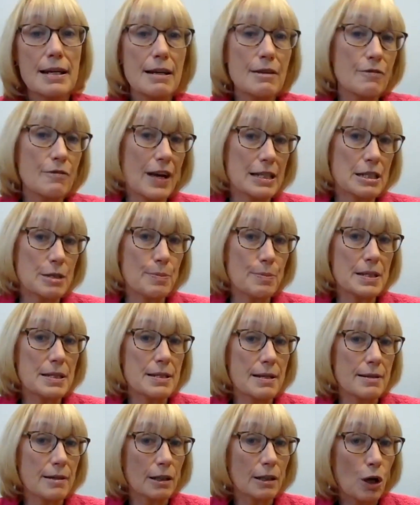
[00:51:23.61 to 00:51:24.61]

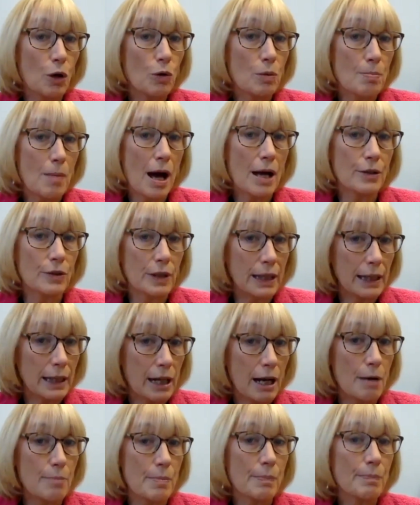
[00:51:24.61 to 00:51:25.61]
investments in the low and moderate
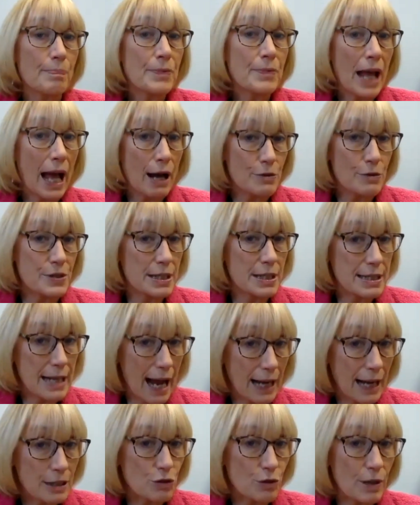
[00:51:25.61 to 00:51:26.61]
income housing
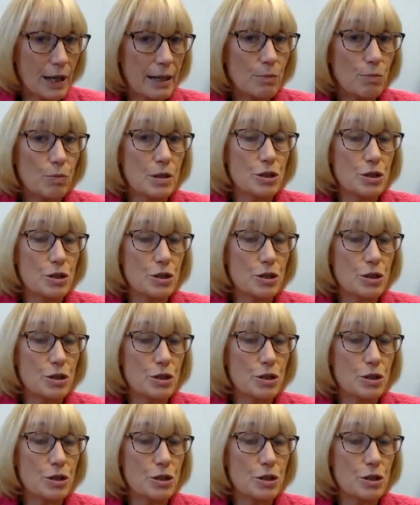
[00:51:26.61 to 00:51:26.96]
tax credit,